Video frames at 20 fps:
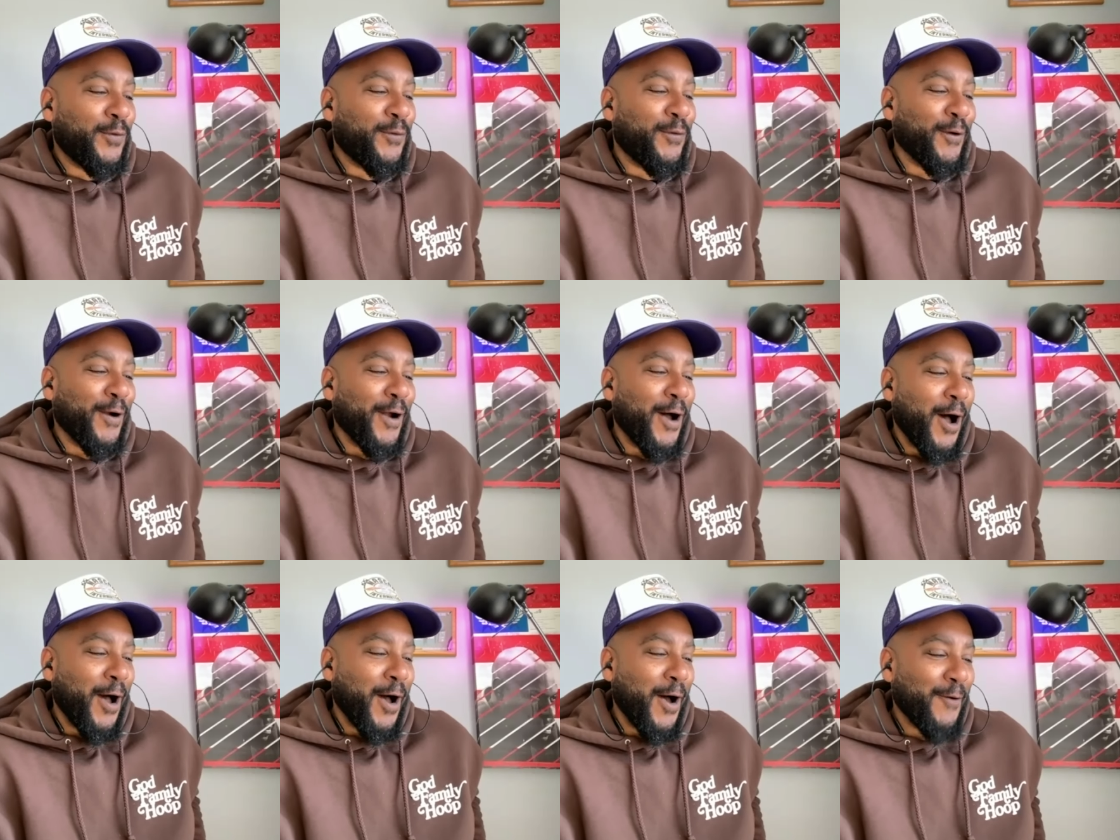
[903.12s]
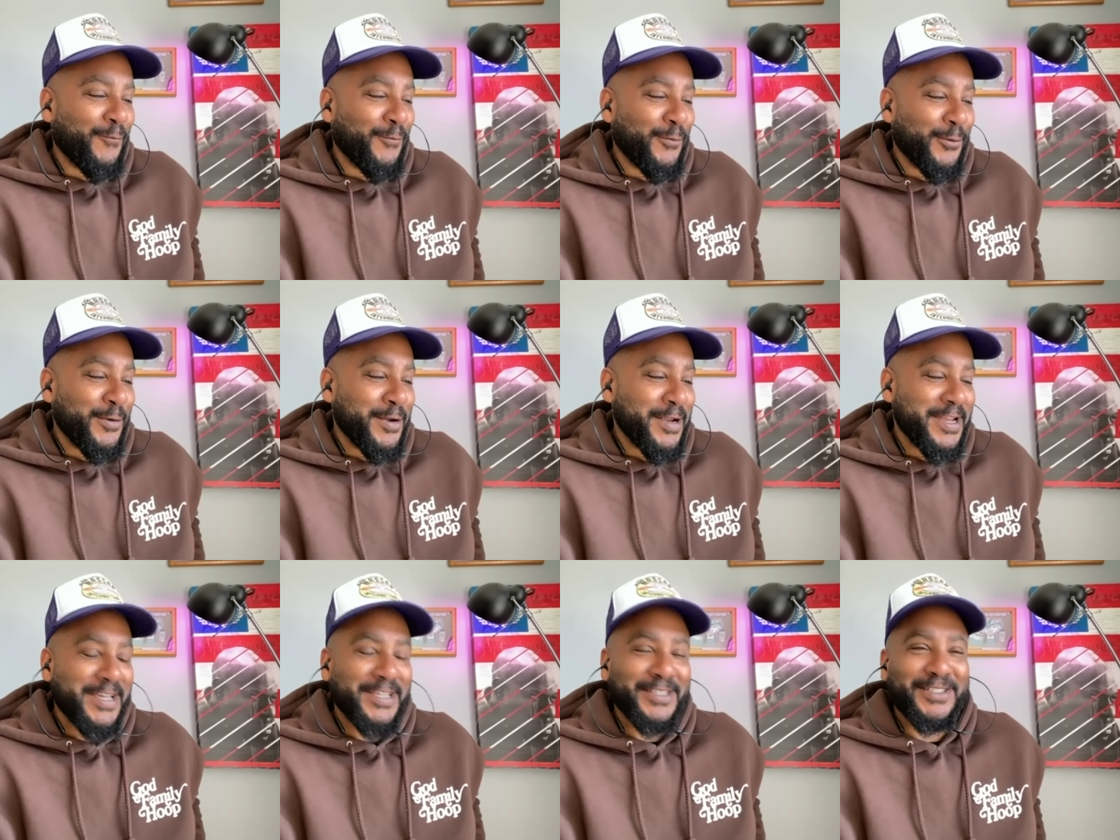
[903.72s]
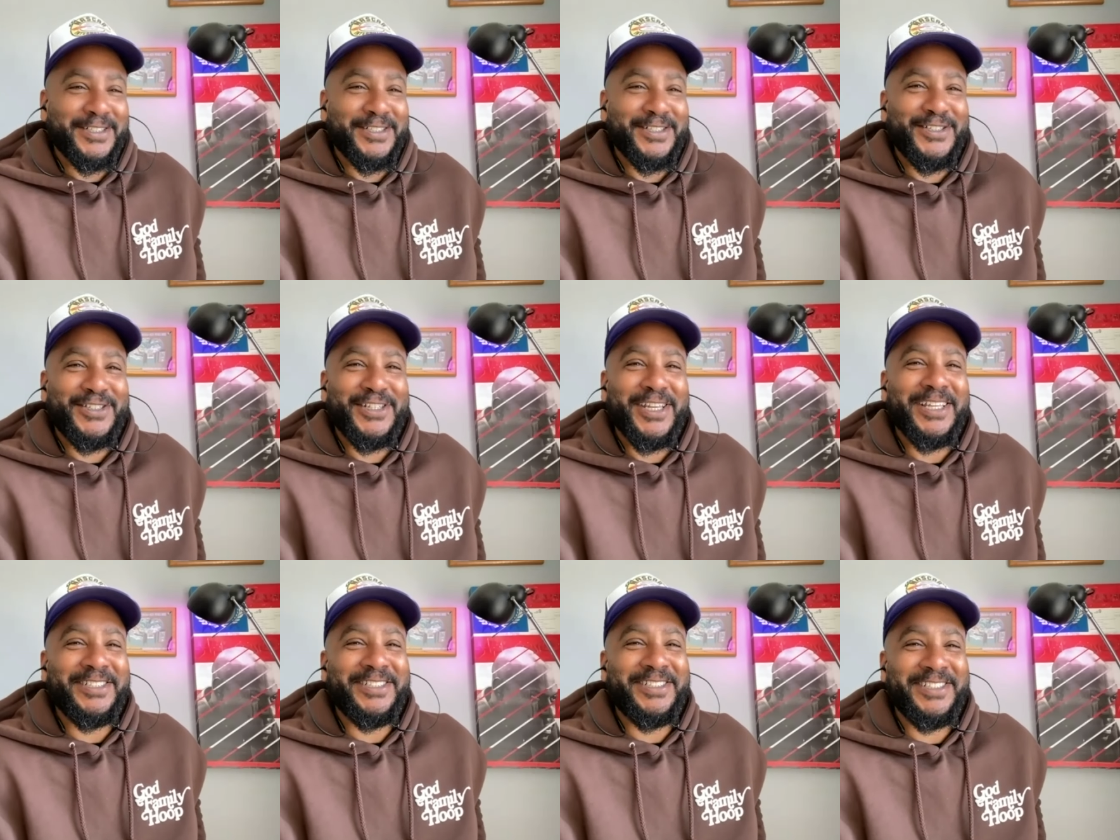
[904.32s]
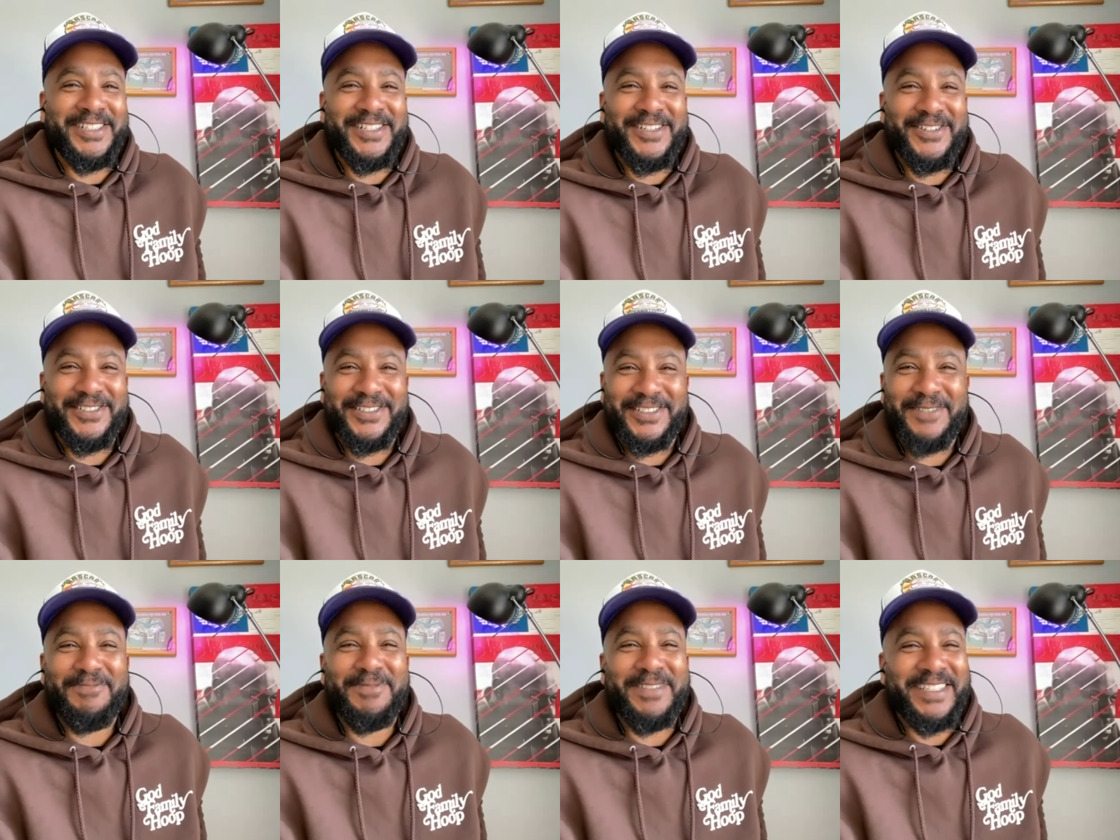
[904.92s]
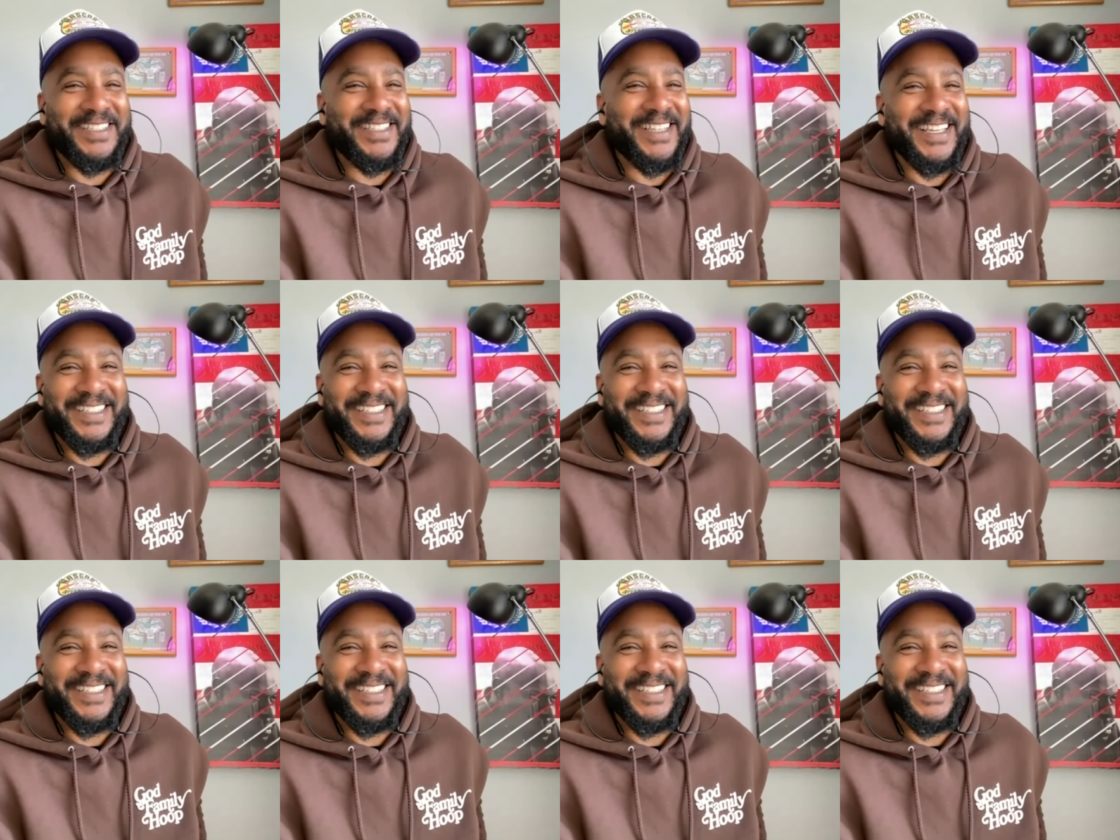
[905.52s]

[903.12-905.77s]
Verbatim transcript: for offering a suggestion or something yeah.